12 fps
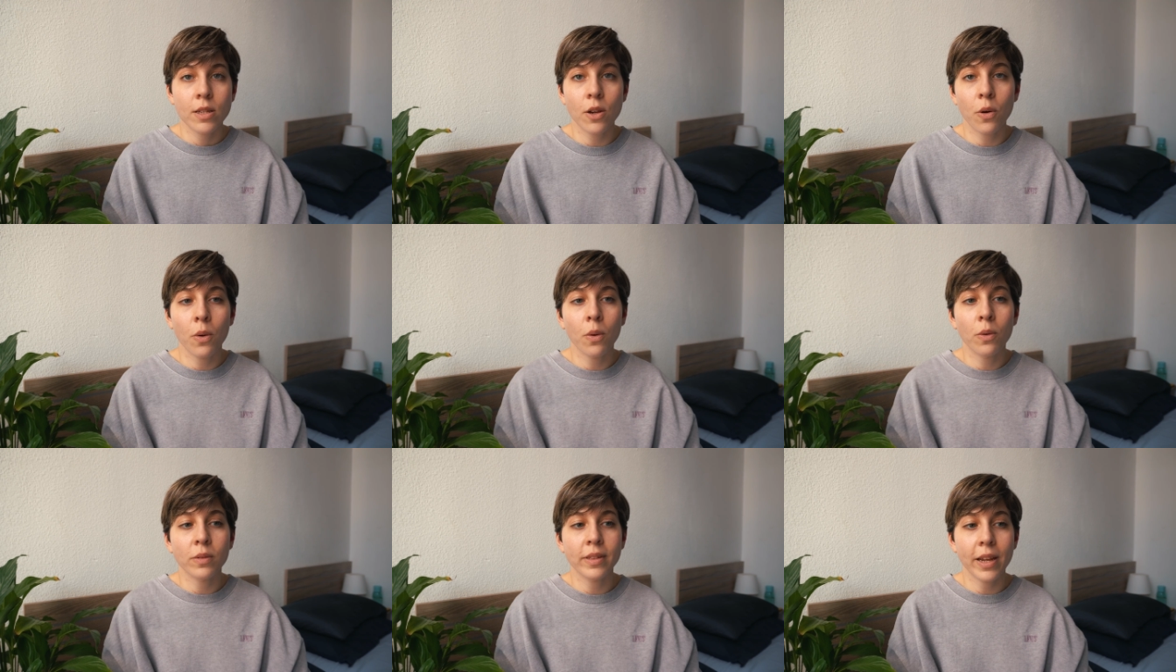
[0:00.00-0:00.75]

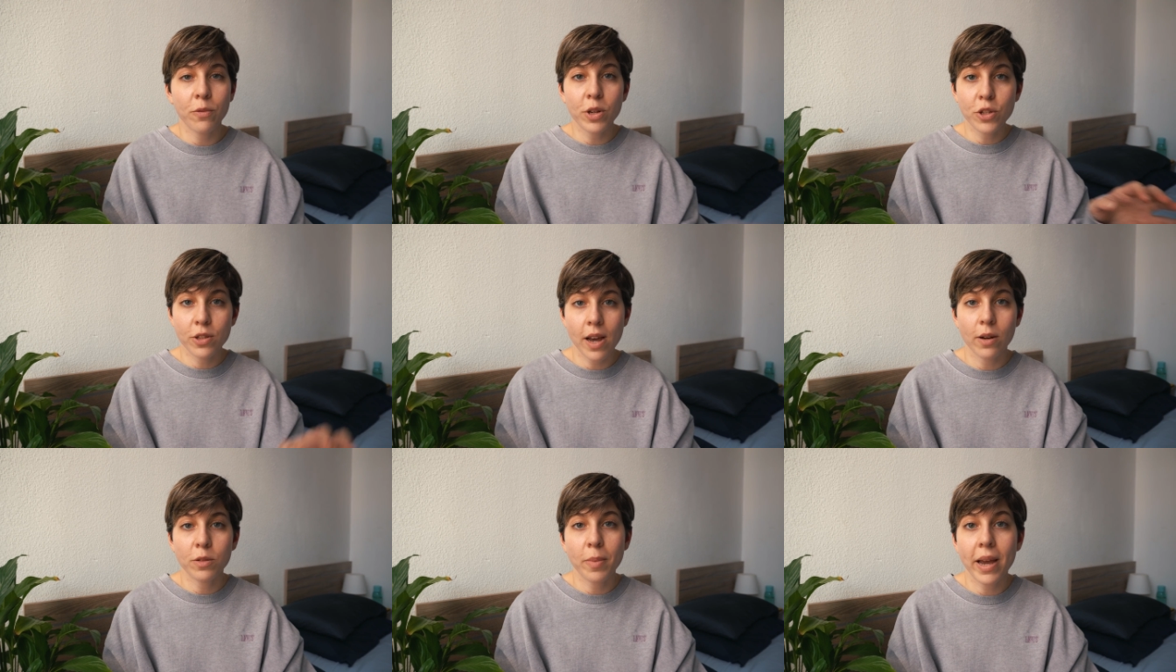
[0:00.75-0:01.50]
So they reached
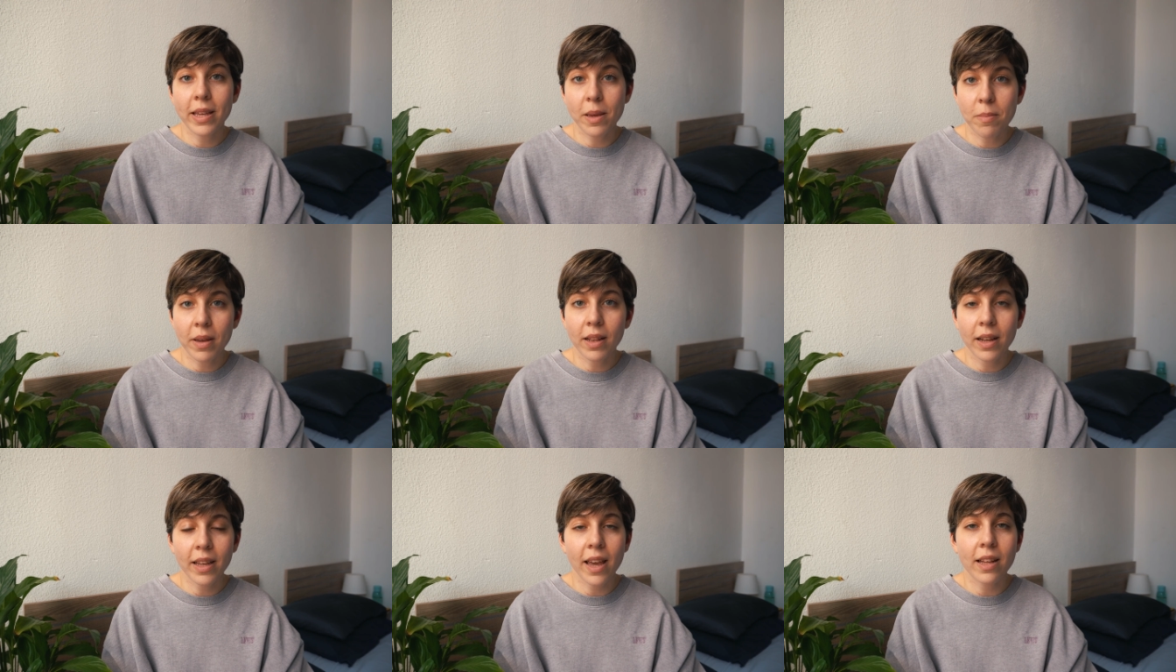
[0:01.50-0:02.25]
out by email
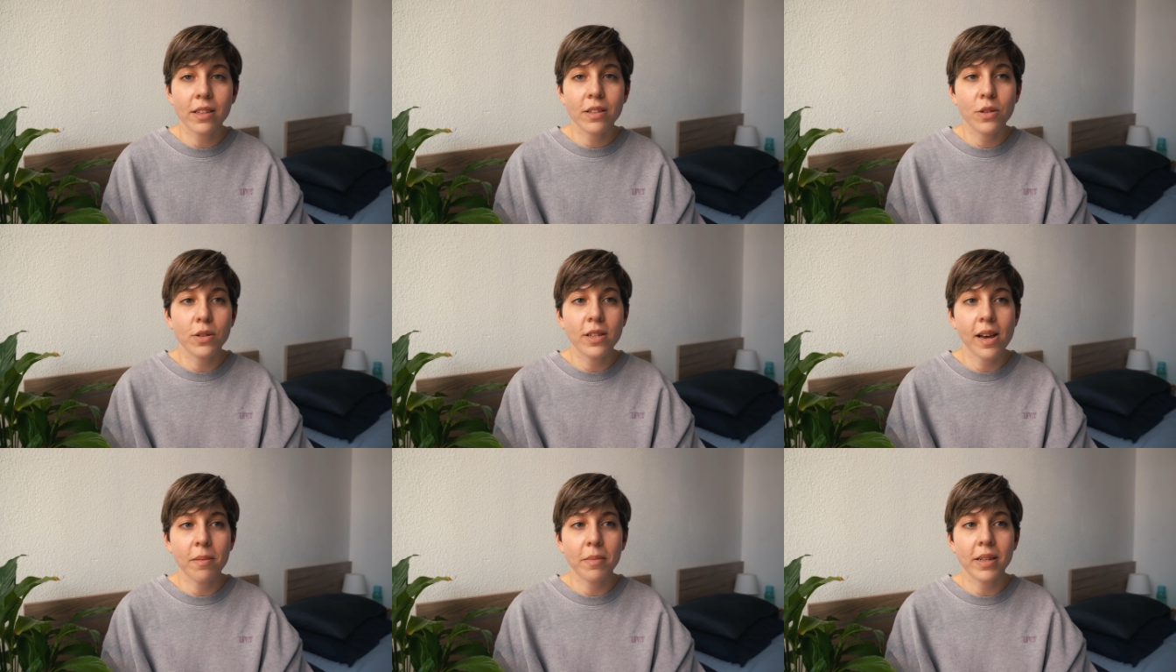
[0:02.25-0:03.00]
again to
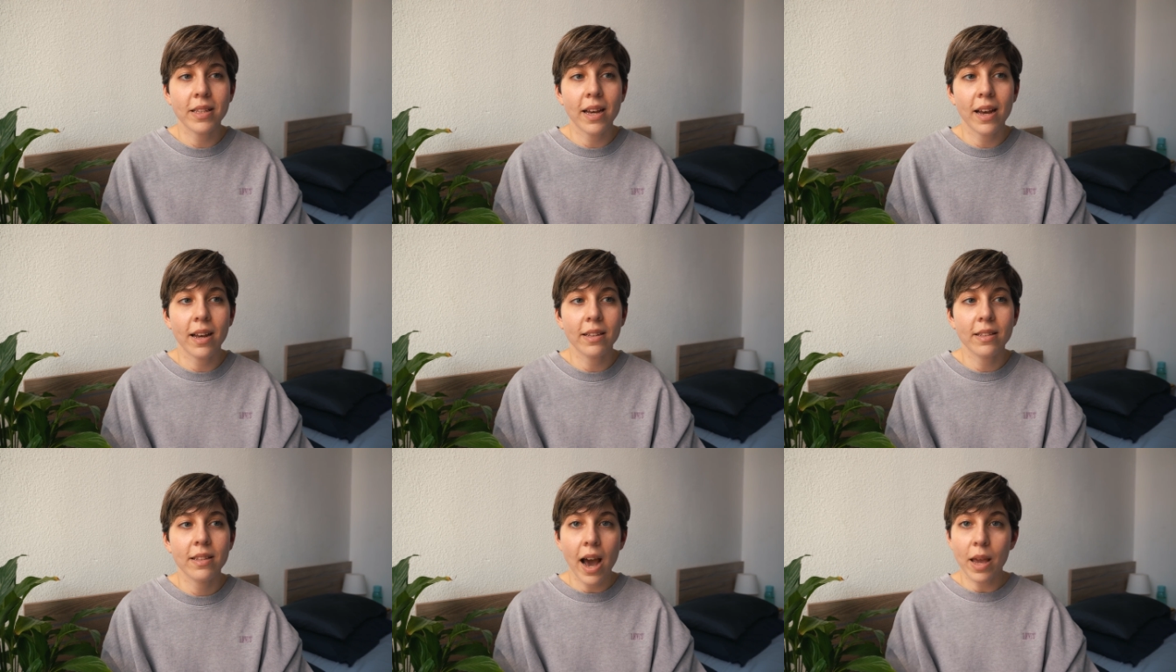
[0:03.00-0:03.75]
tell me
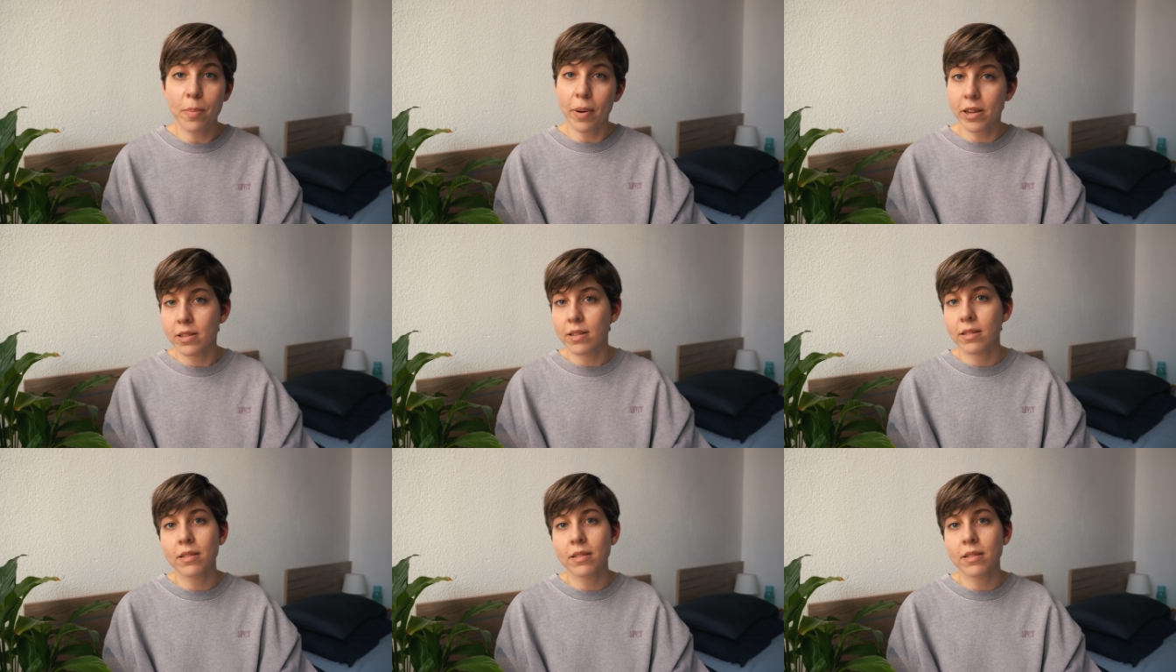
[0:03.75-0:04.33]
that I passed